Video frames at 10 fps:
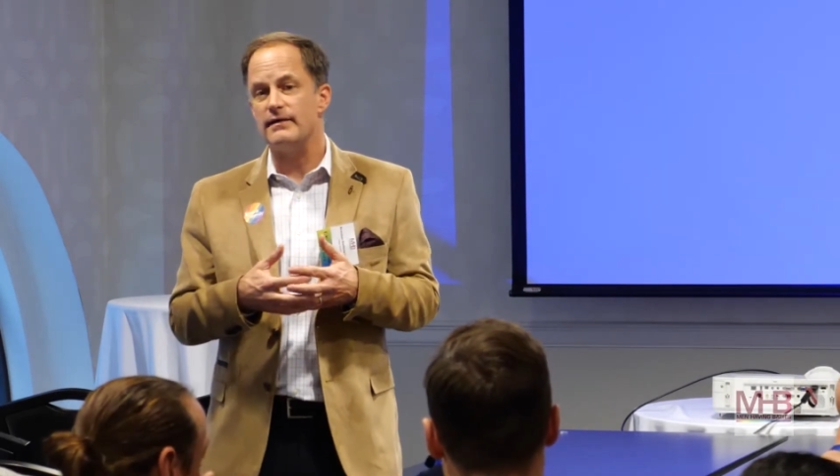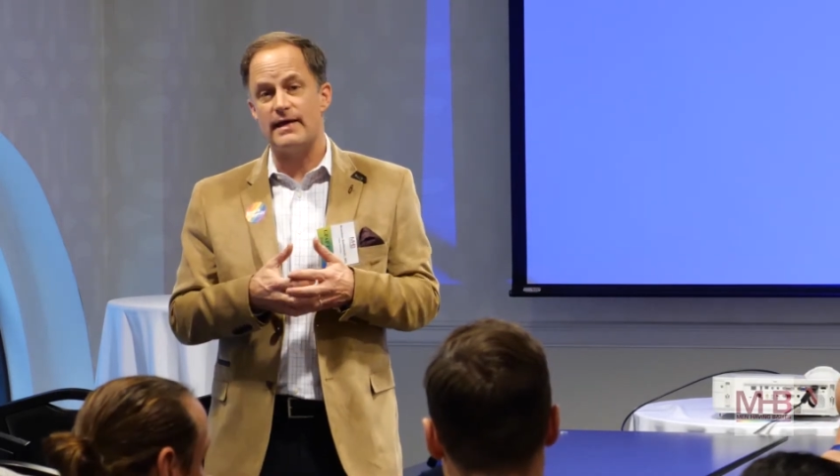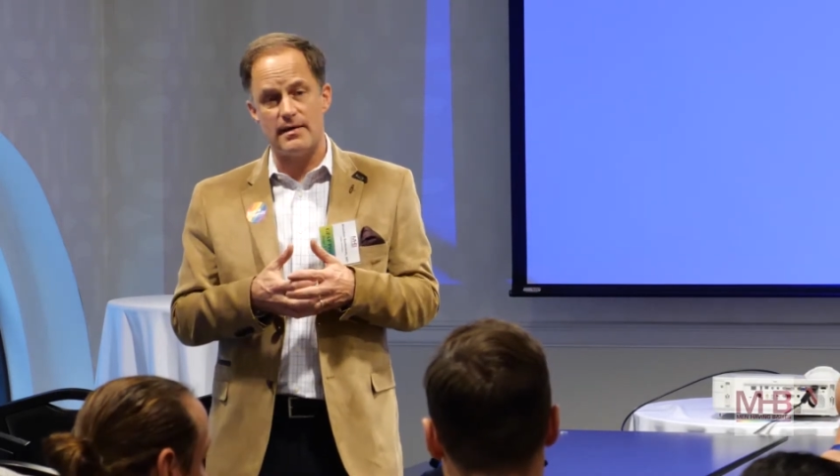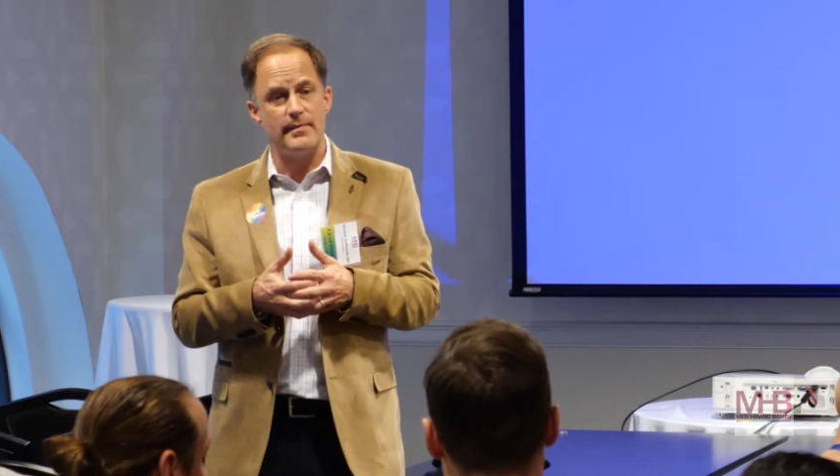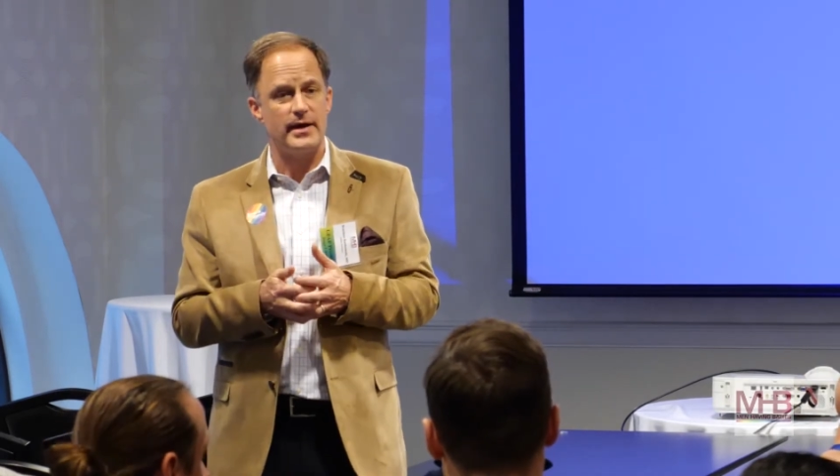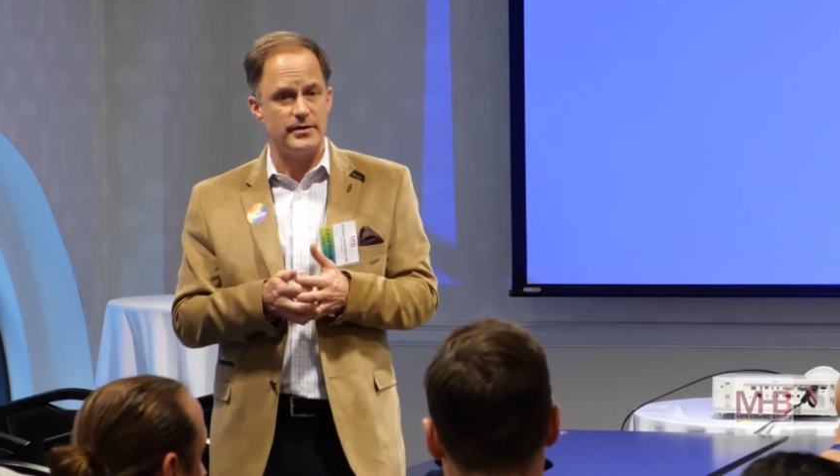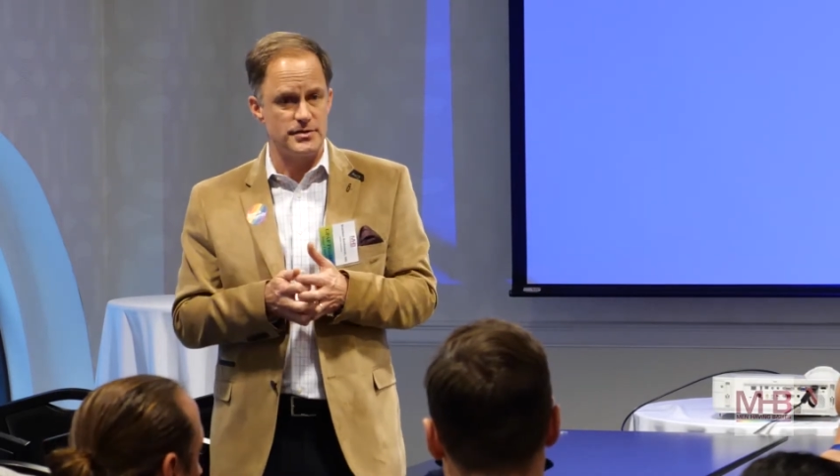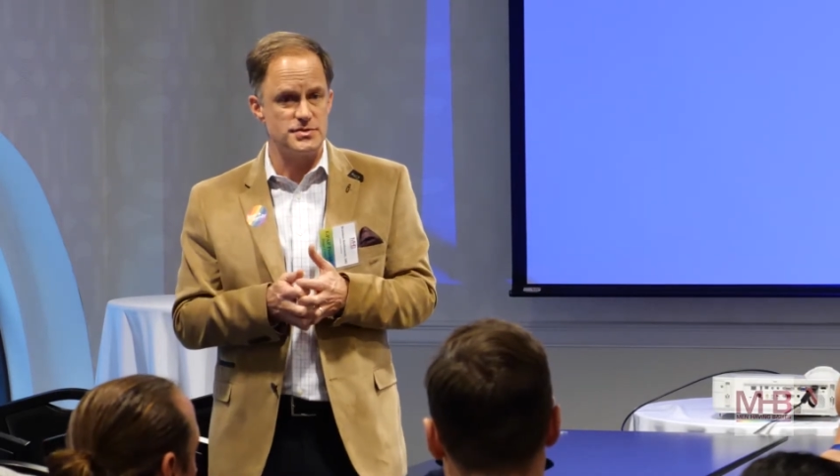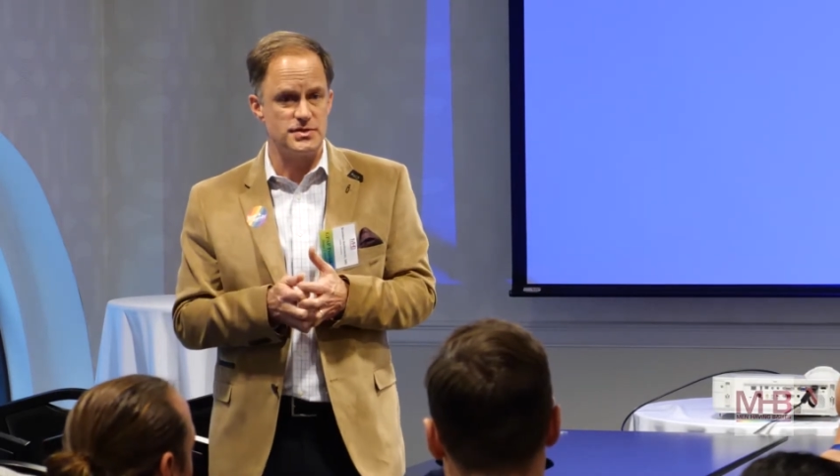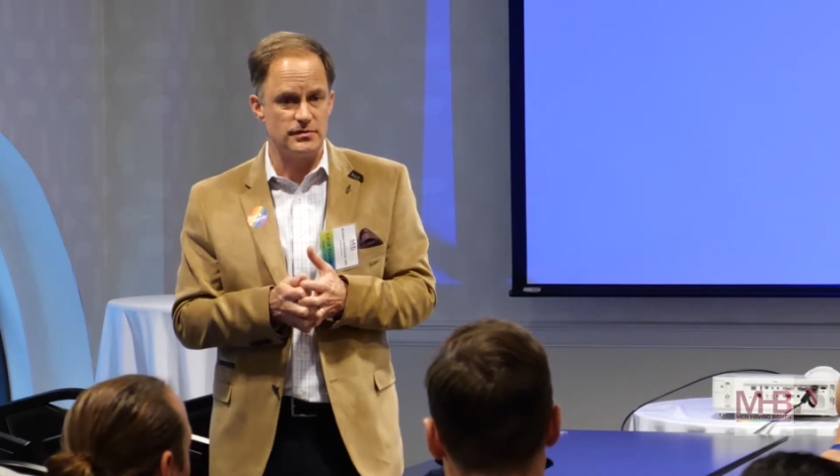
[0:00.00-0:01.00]
that
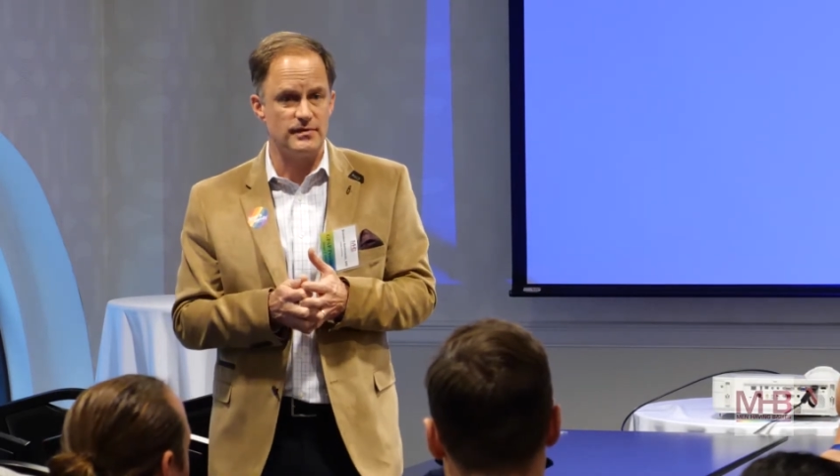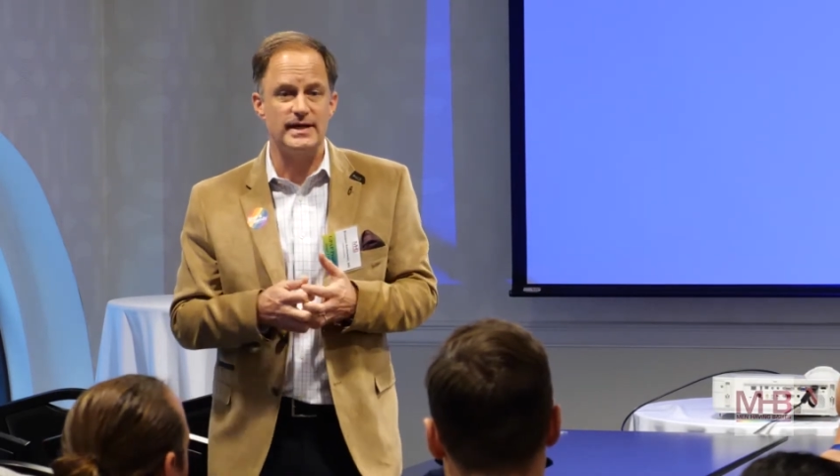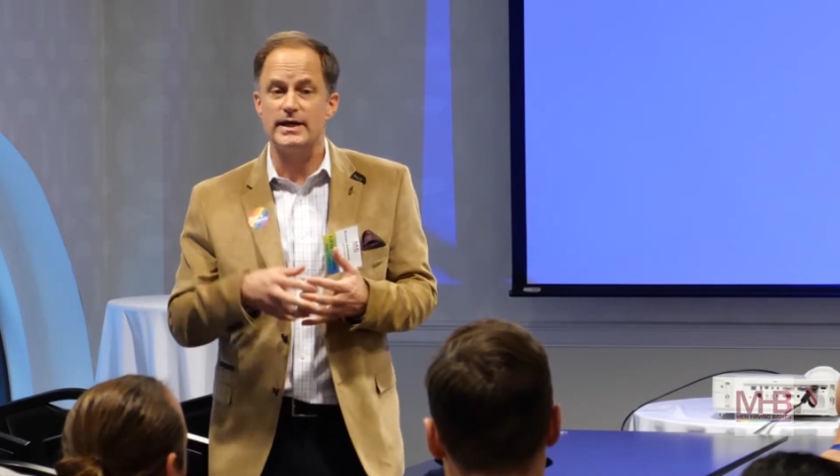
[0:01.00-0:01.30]
matters too, right?